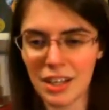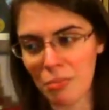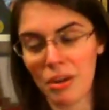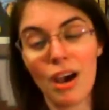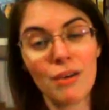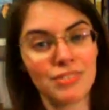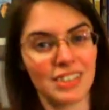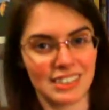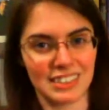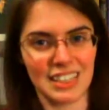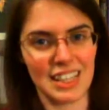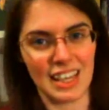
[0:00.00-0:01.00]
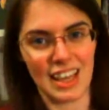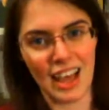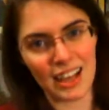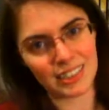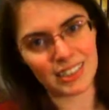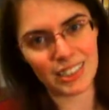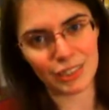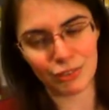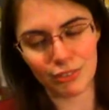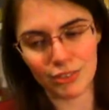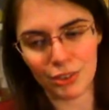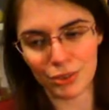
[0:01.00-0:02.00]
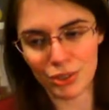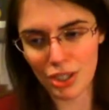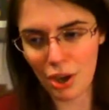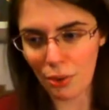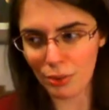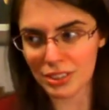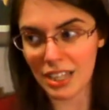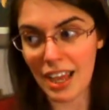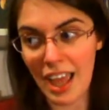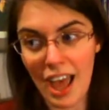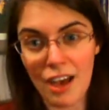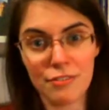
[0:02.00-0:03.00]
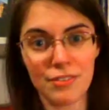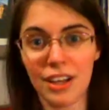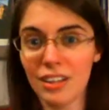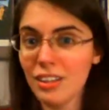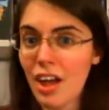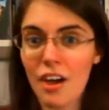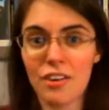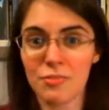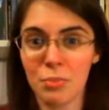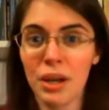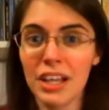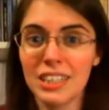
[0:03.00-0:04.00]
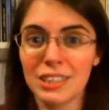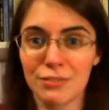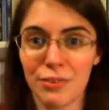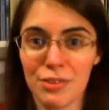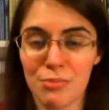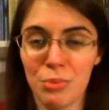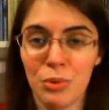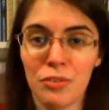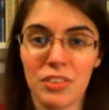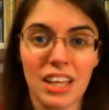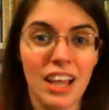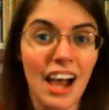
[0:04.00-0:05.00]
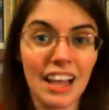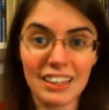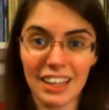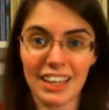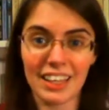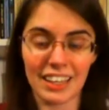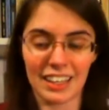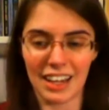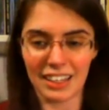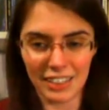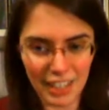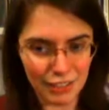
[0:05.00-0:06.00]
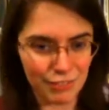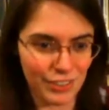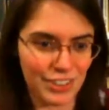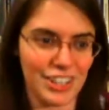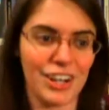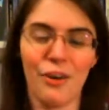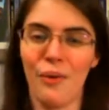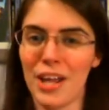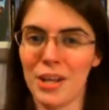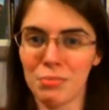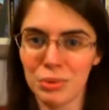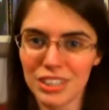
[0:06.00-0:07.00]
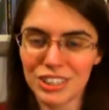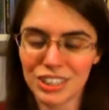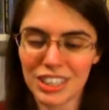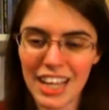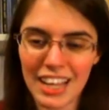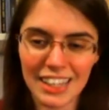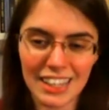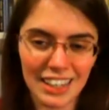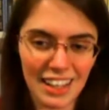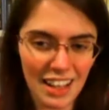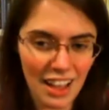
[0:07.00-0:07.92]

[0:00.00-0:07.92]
But obviously, as this review shows, I have a lot of praise for the movie. I like it. I like Vertigo. I appreciate it.